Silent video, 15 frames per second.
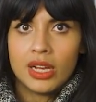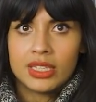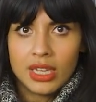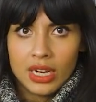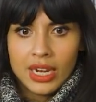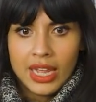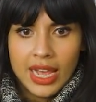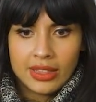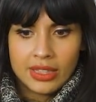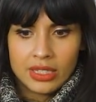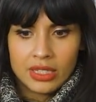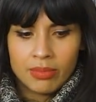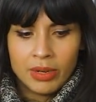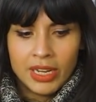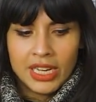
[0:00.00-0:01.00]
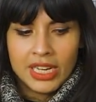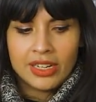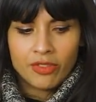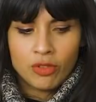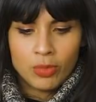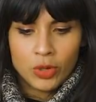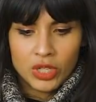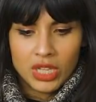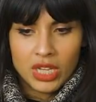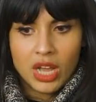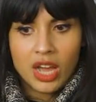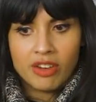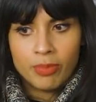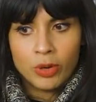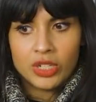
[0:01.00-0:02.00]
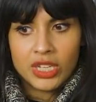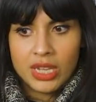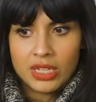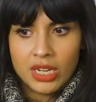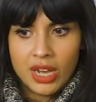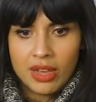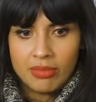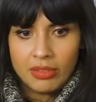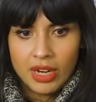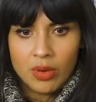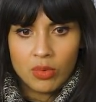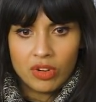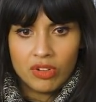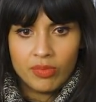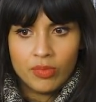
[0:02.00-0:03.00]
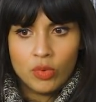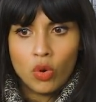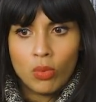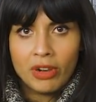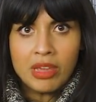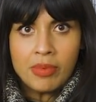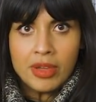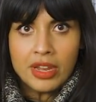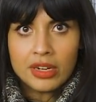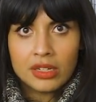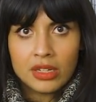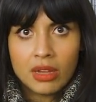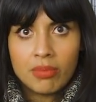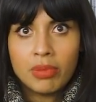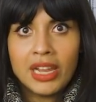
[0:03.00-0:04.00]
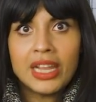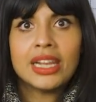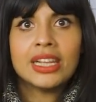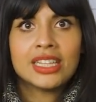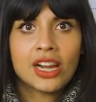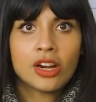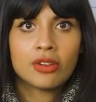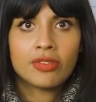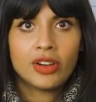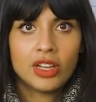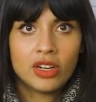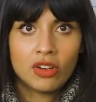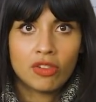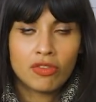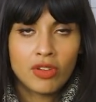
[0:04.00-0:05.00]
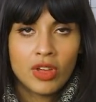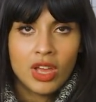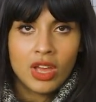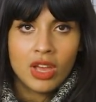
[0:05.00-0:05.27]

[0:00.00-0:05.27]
I suddenly had this completely different body, the kind of body type that I would have normally been completely terrified of.